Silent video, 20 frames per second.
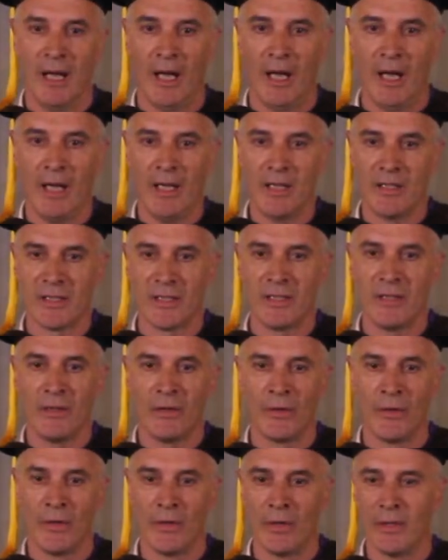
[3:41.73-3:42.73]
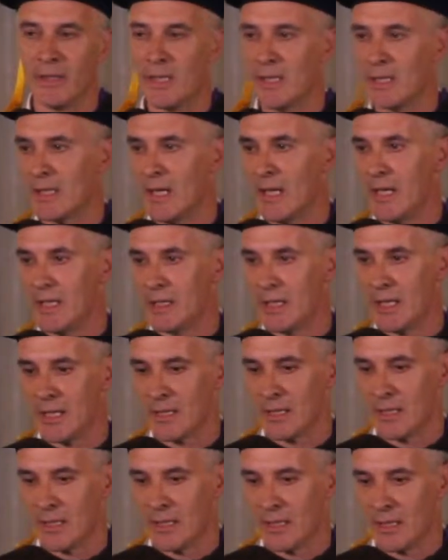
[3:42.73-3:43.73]
I've seen her in these days
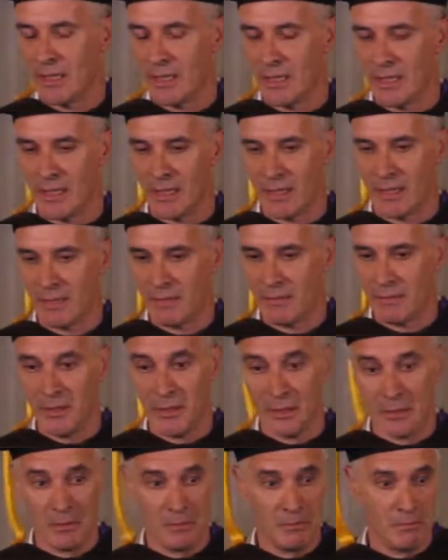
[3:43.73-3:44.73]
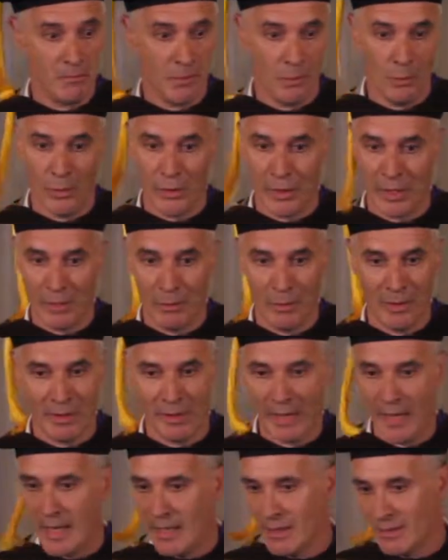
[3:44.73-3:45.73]
as working with
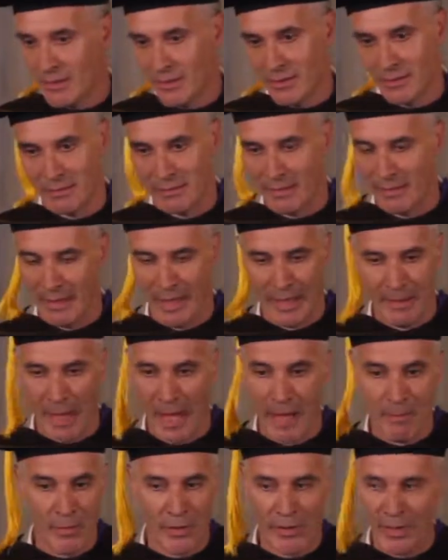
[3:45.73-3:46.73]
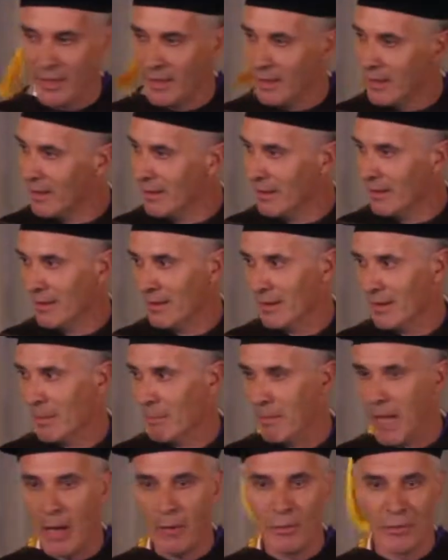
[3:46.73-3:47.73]
nails and hammering,
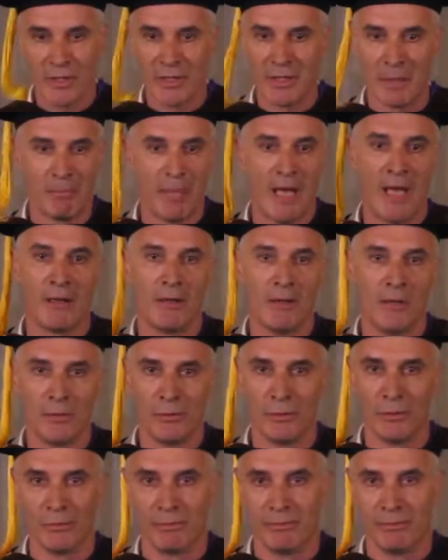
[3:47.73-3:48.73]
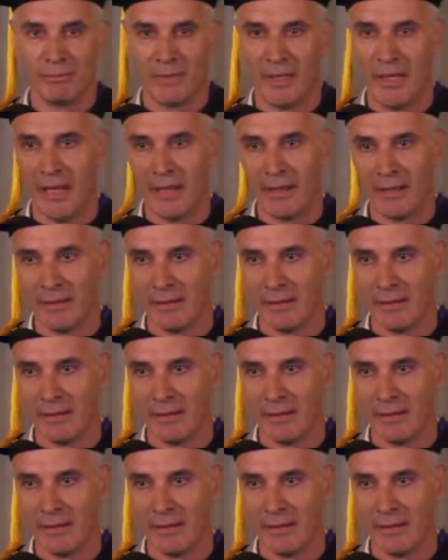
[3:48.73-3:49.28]
mounting a panel to hang